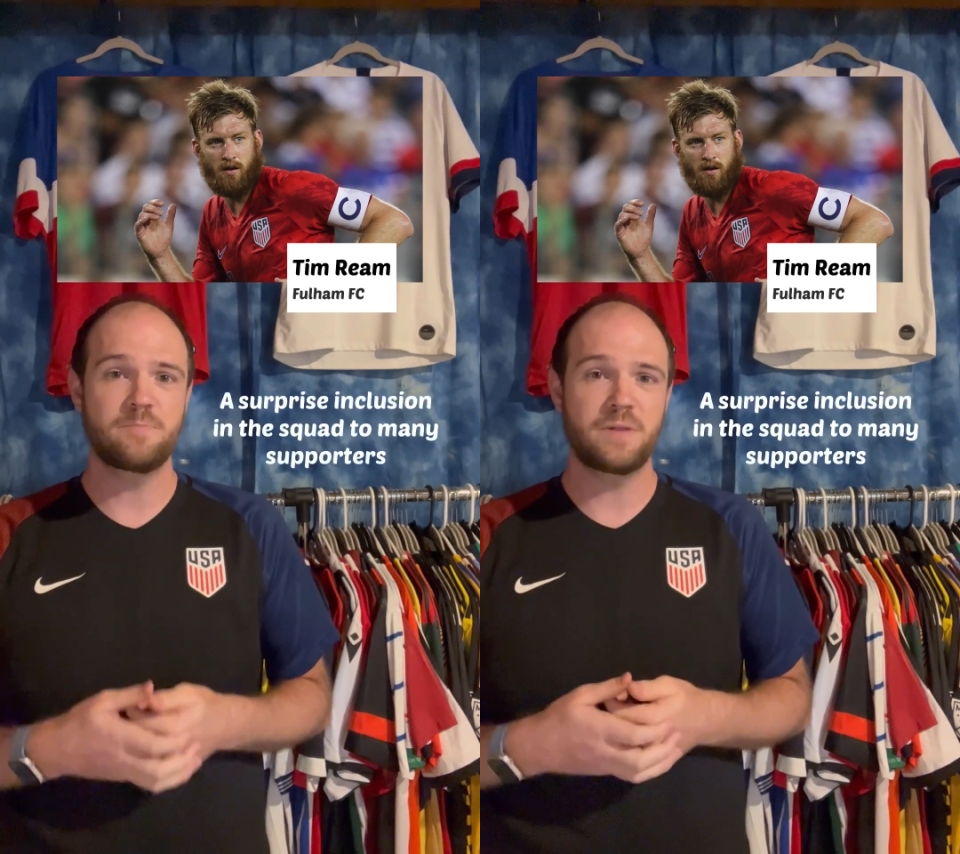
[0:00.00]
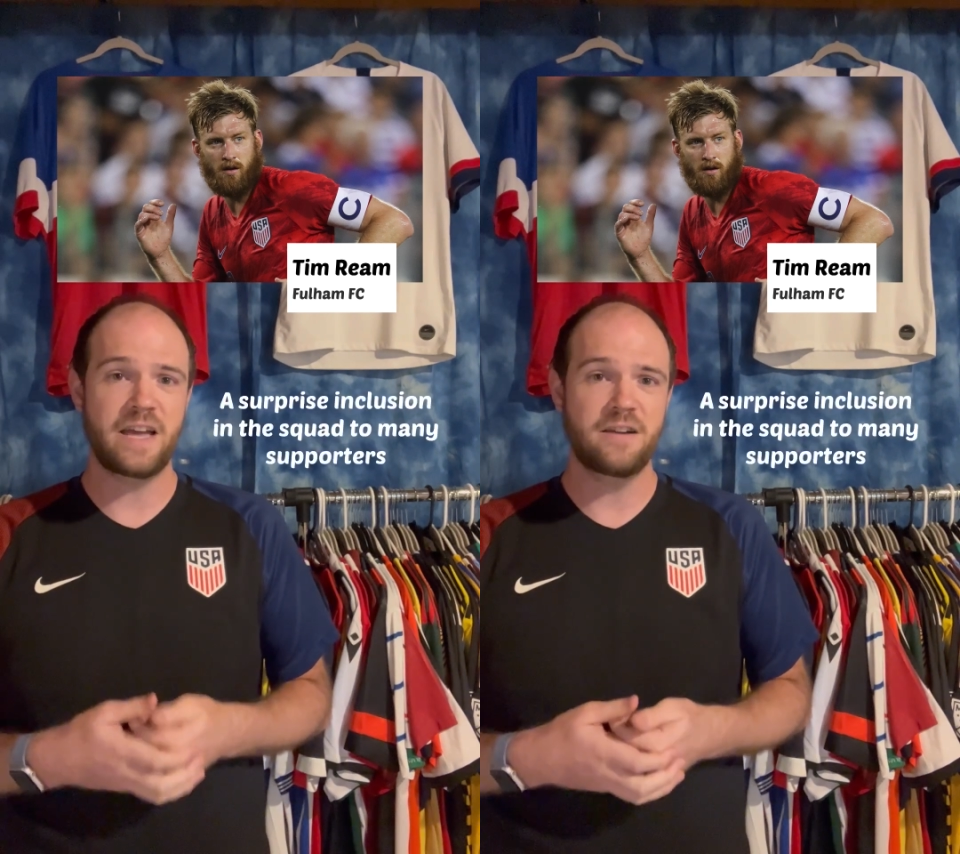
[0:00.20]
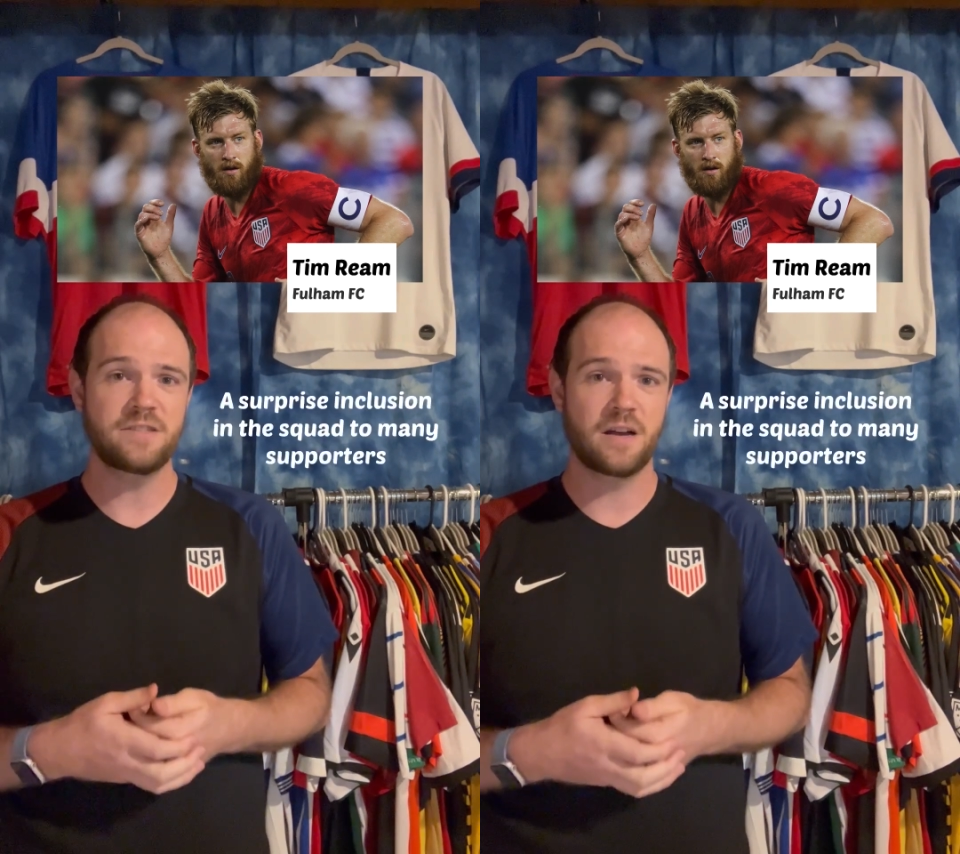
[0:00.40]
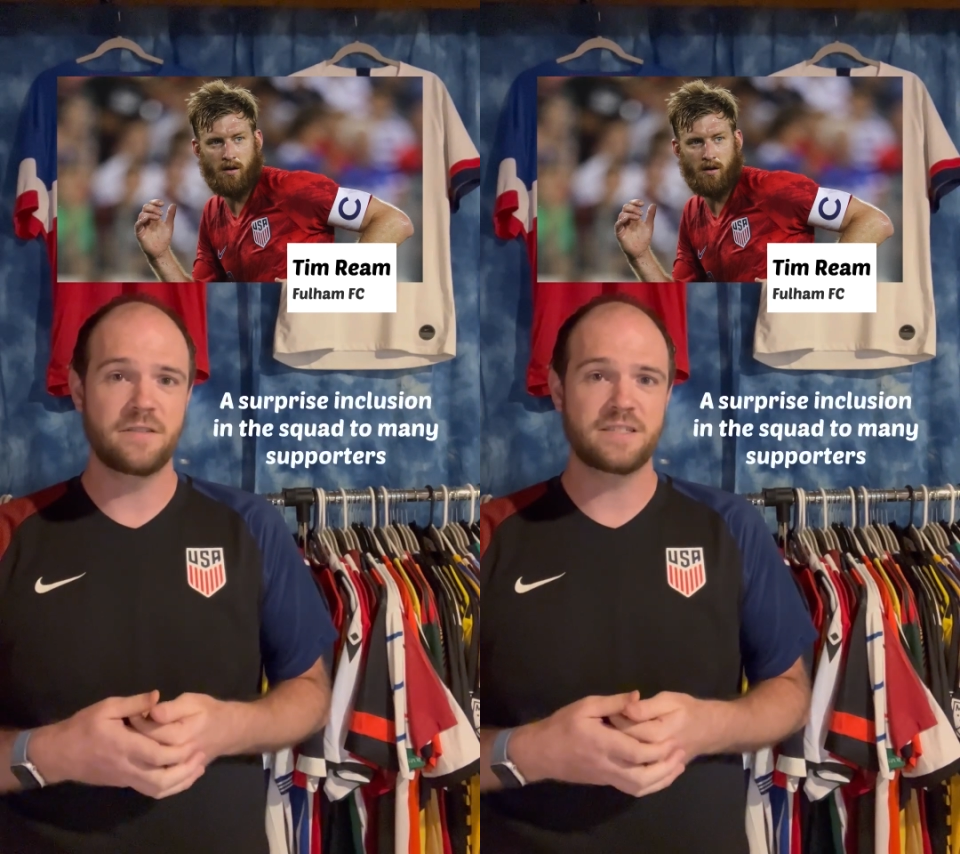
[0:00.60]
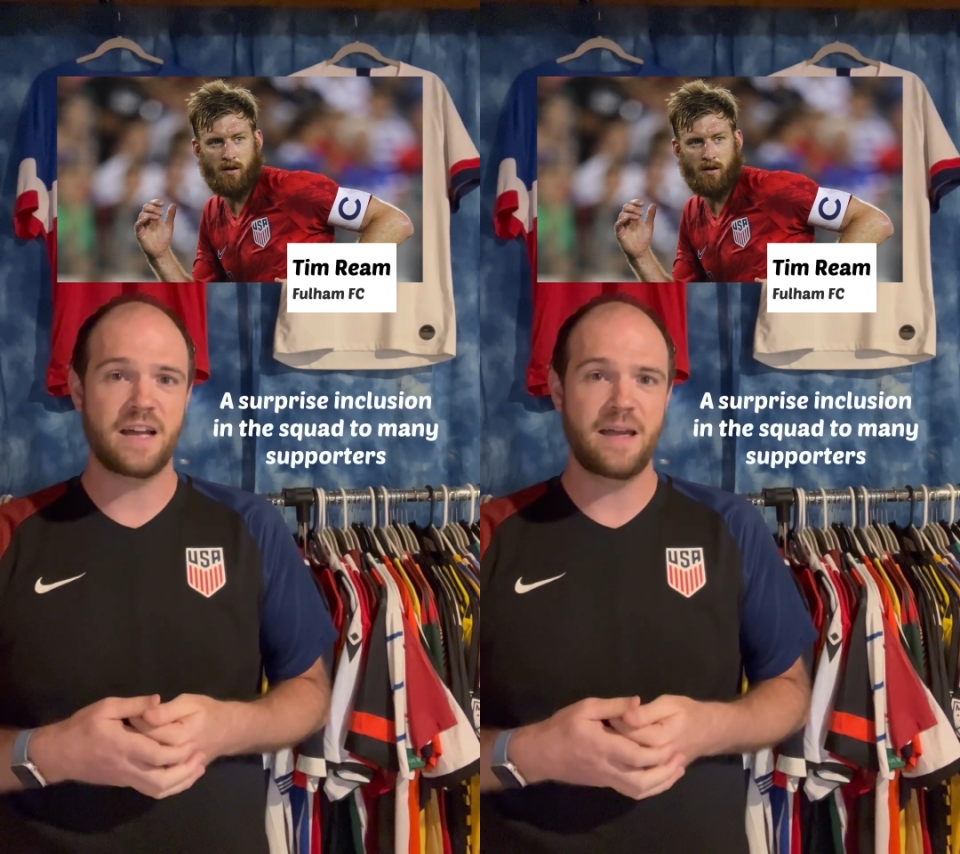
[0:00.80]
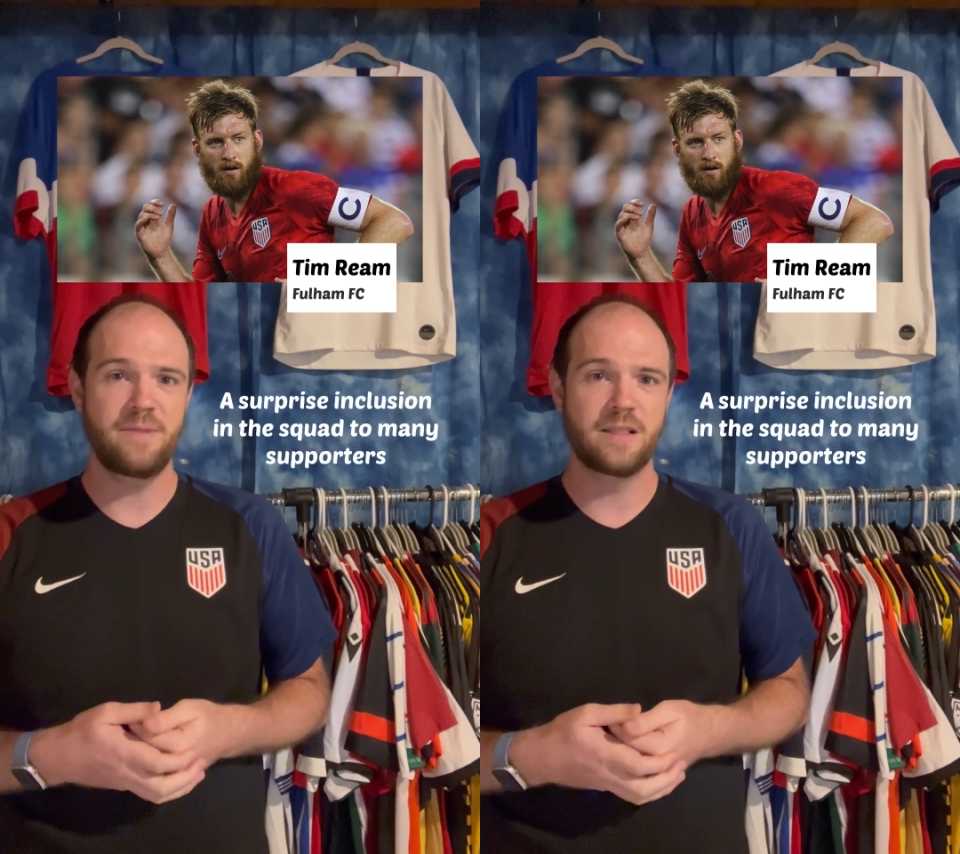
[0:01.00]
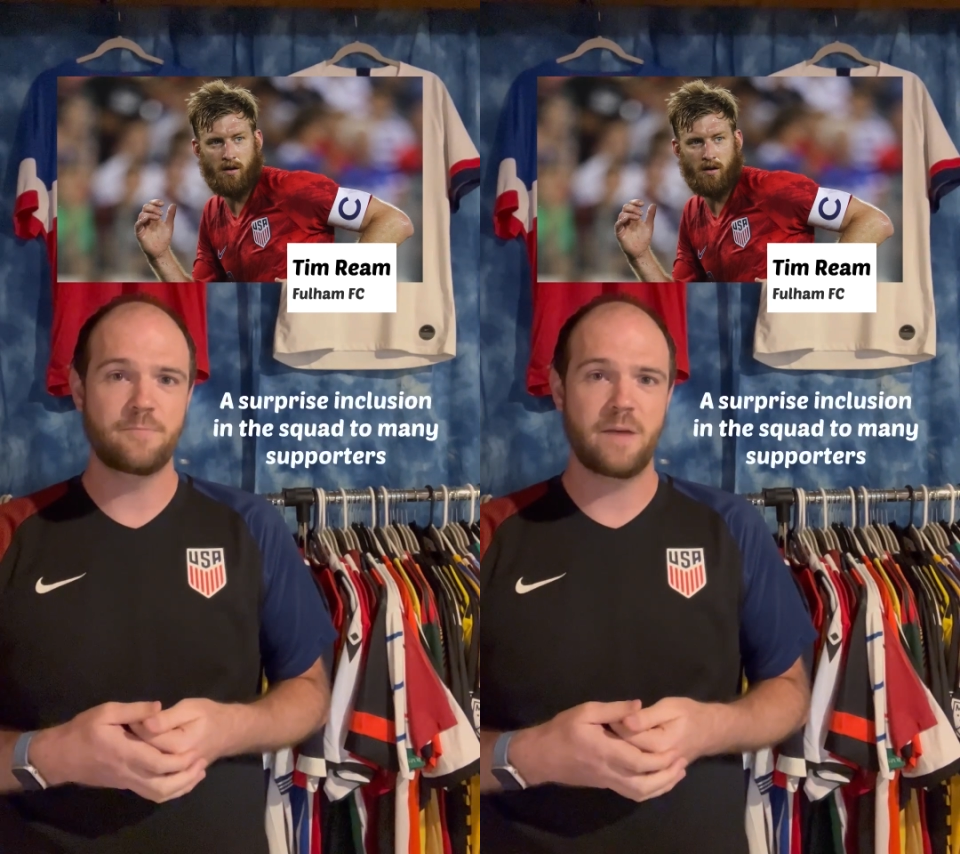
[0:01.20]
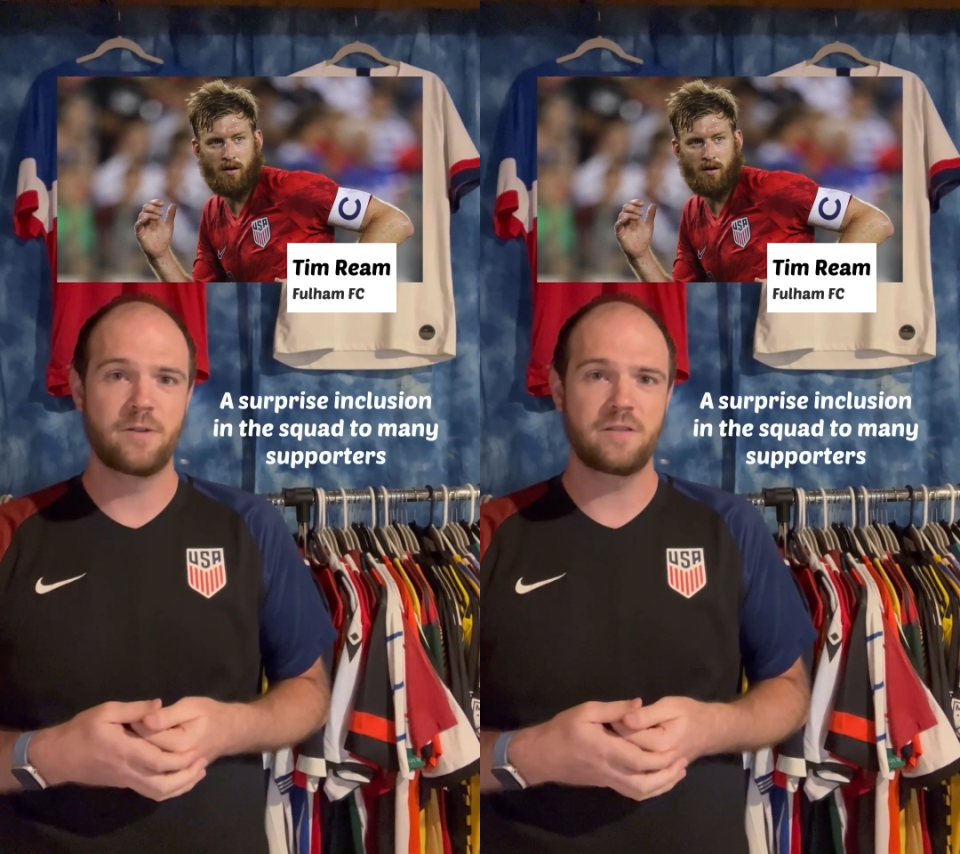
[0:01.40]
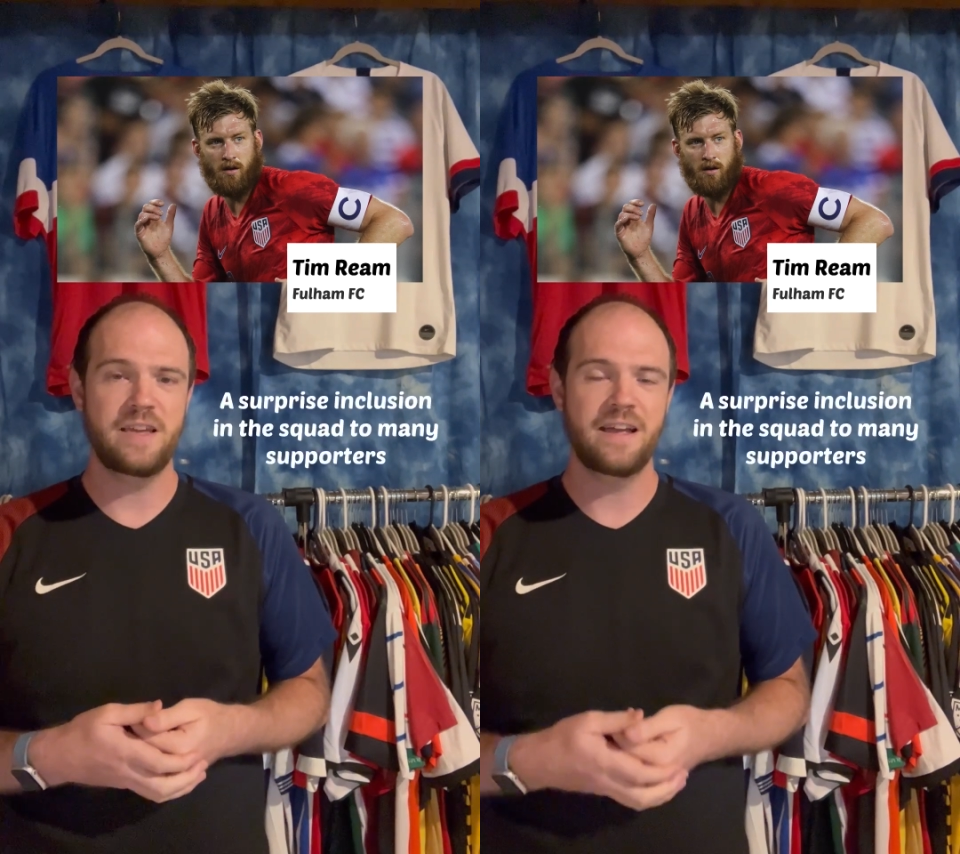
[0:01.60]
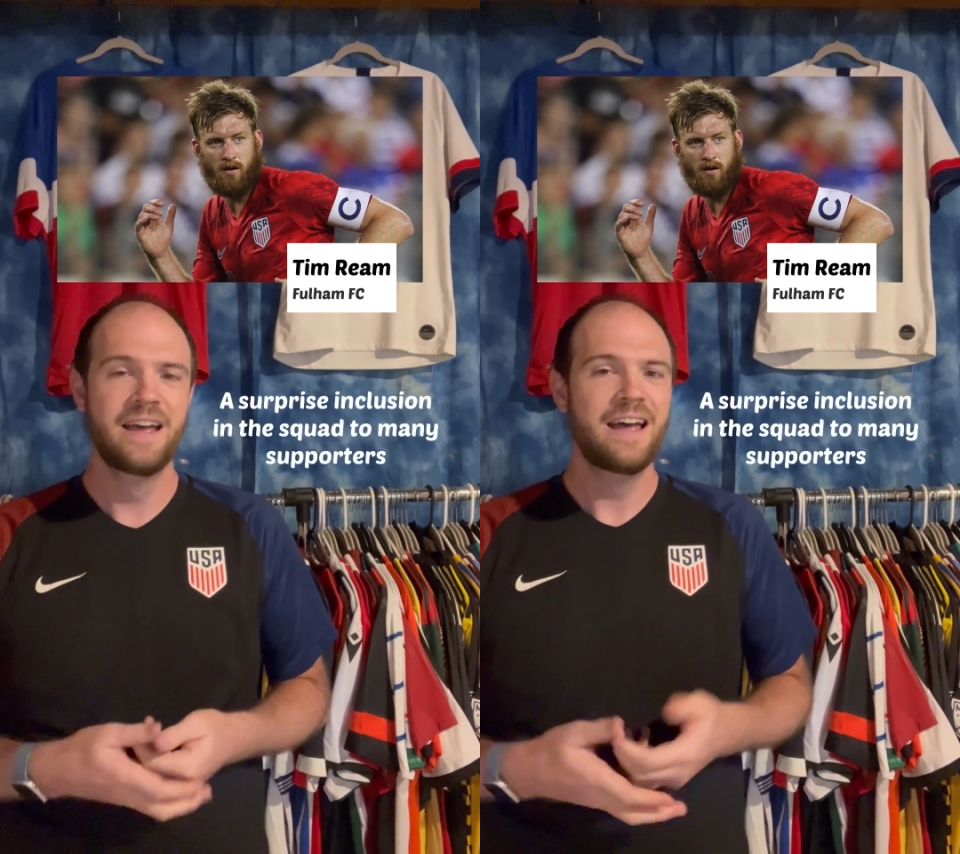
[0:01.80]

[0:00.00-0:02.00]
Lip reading: players all the time in the Premier League,